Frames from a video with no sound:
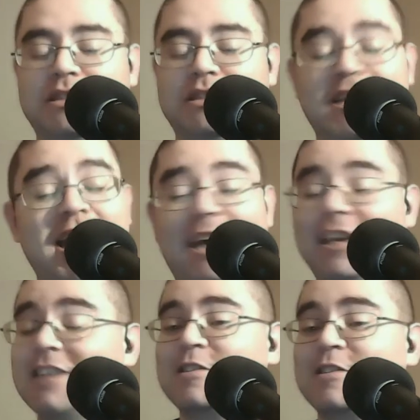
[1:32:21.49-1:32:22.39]
because I
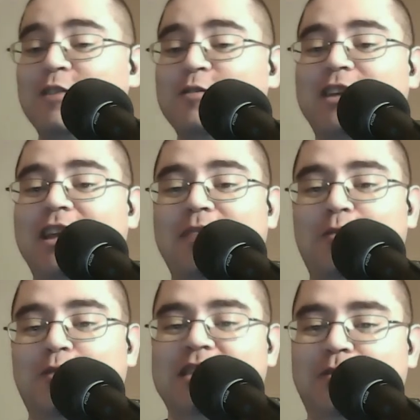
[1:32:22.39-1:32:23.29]
guess he's not using an
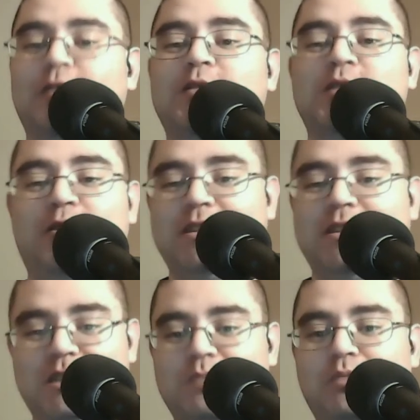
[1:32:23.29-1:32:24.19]
AV receiver, so
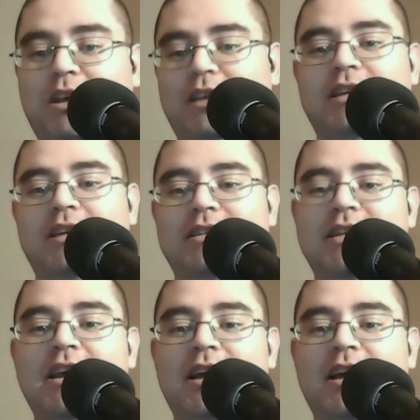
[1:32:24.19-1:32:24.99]
he's just plugging his